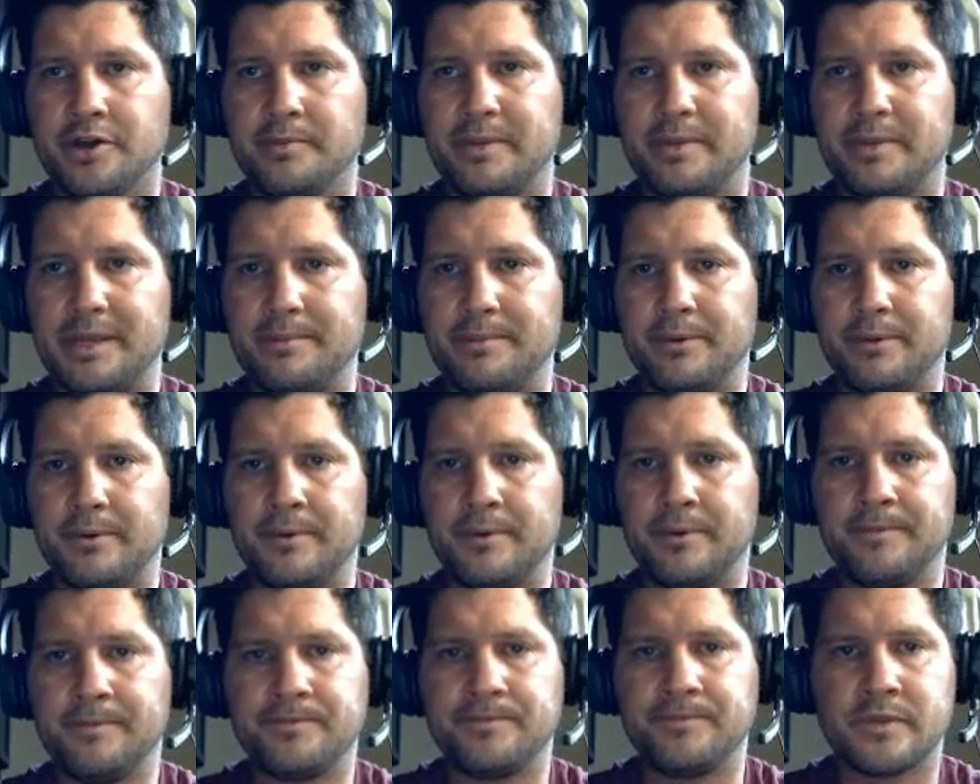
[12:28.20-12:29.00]

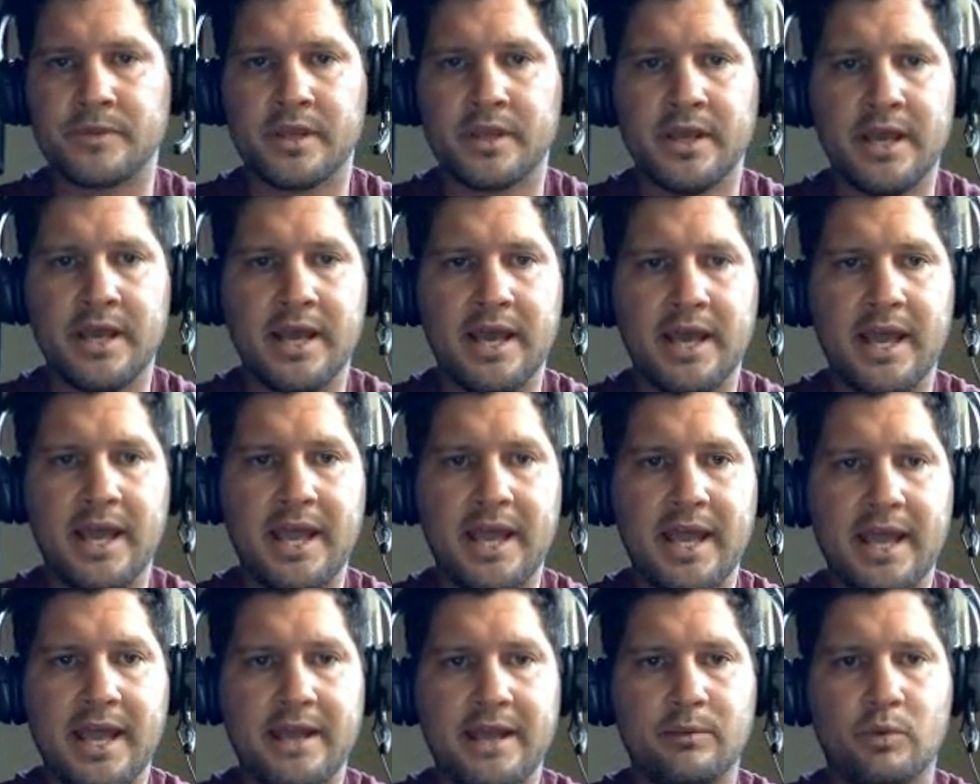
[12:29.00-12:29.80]
people.
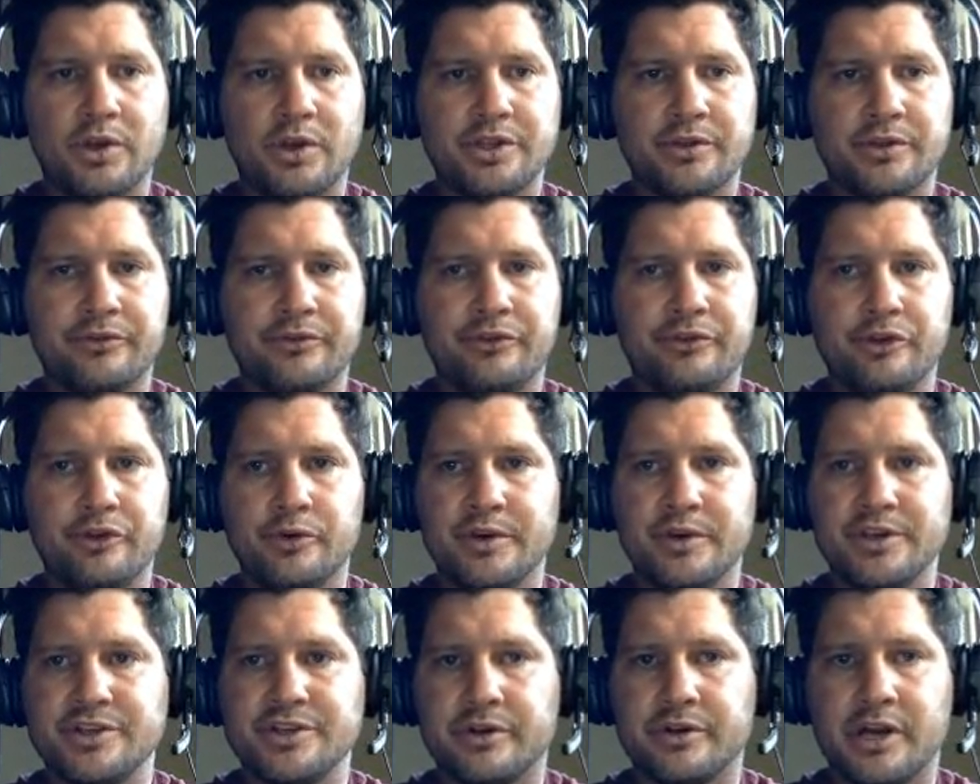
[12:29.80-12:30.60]
And what you'll do
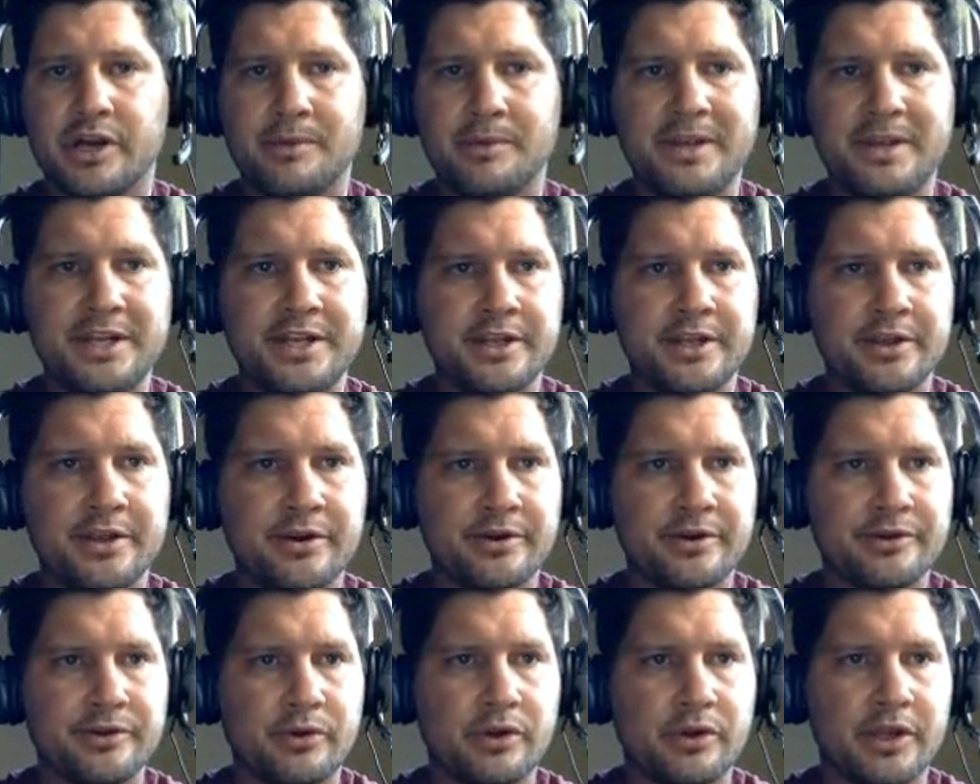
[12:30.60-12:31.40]
is you'll come in here,
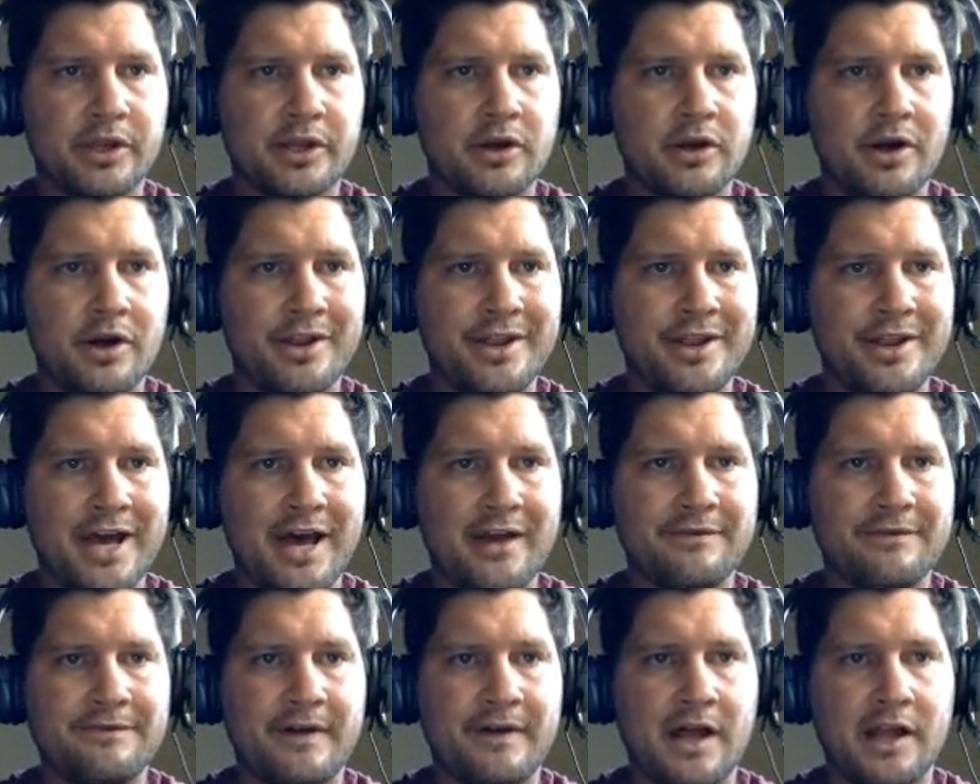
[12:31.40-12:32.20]
you'll click on
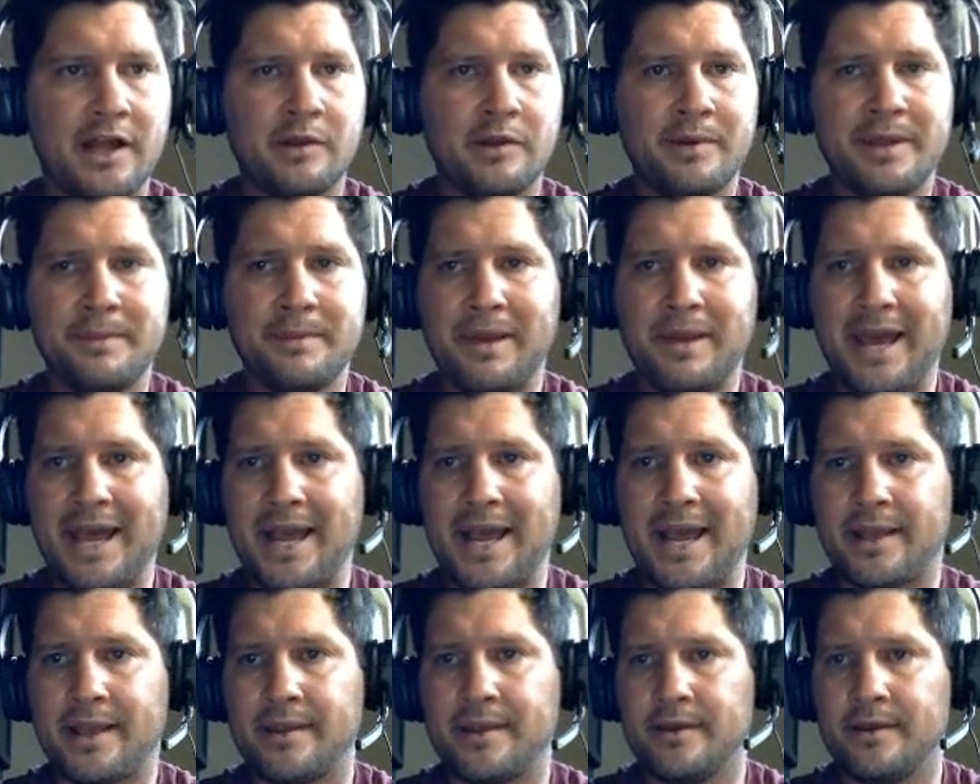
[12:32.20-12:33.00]
not following
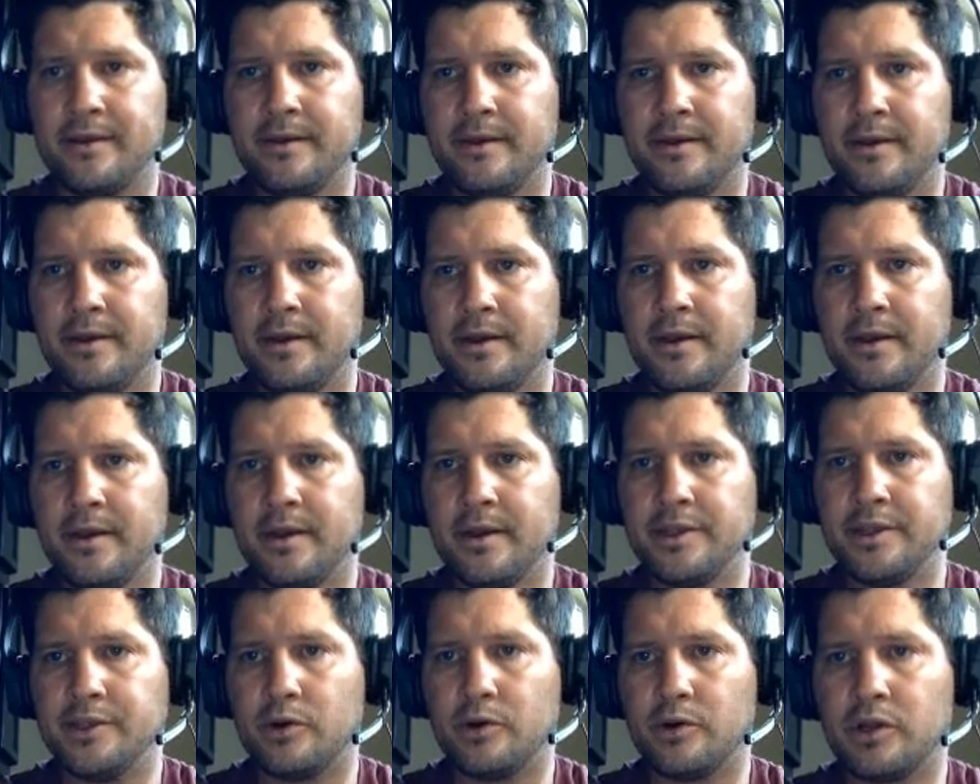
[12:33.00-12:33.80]
back,
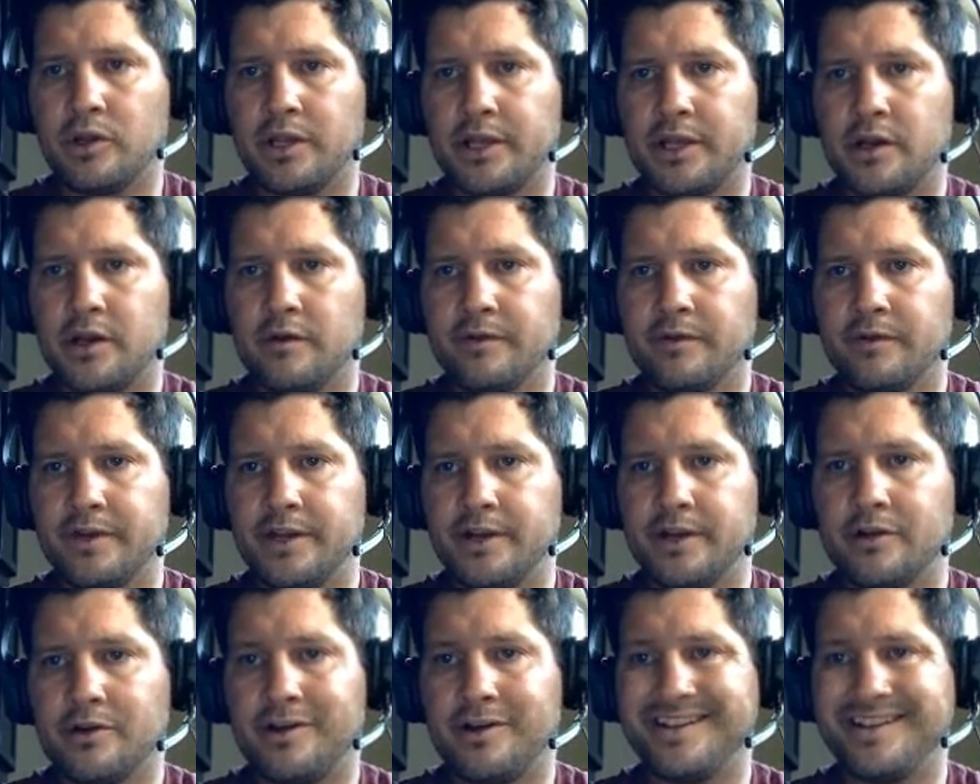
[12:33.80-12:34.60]
you'll click over
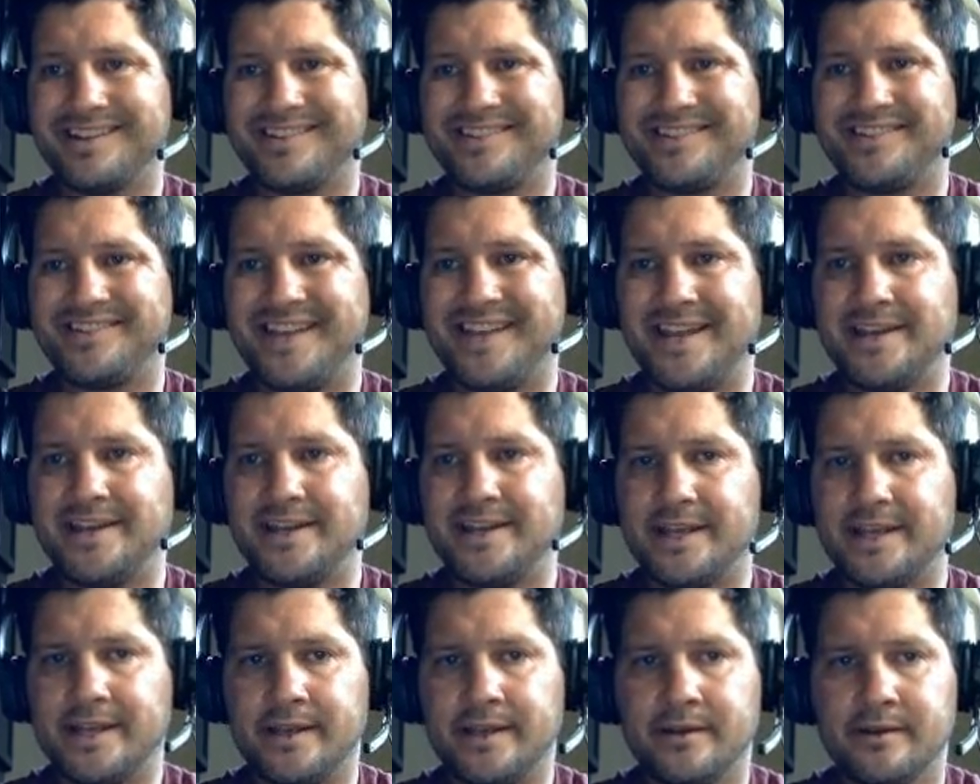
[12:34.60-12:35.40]
here on
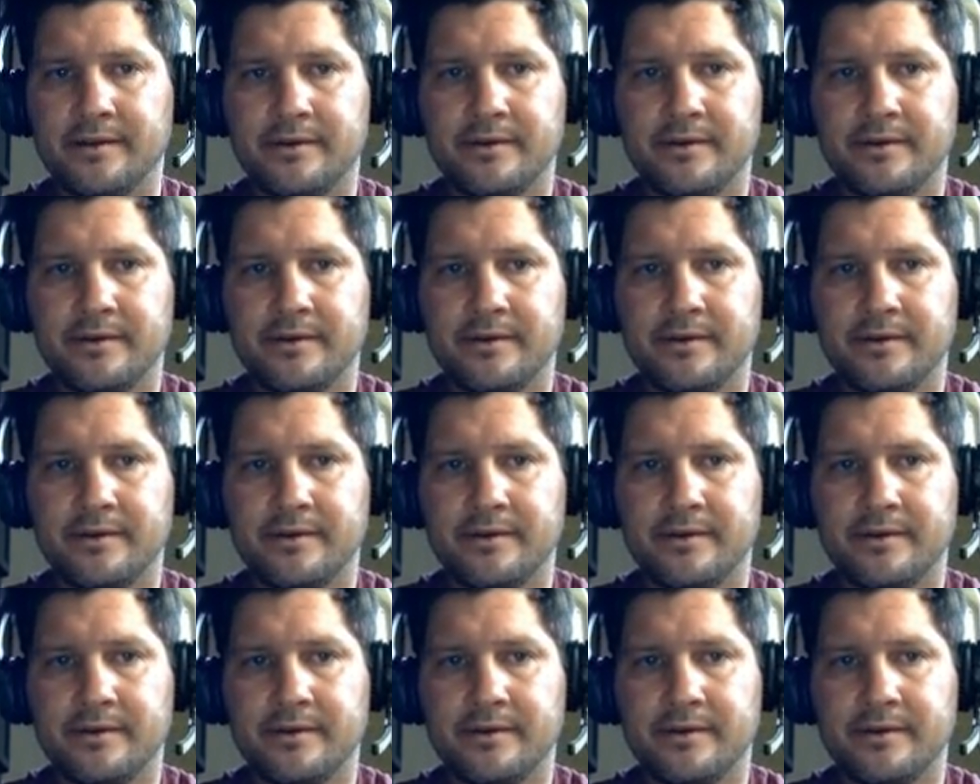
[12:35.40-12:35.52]
ascending.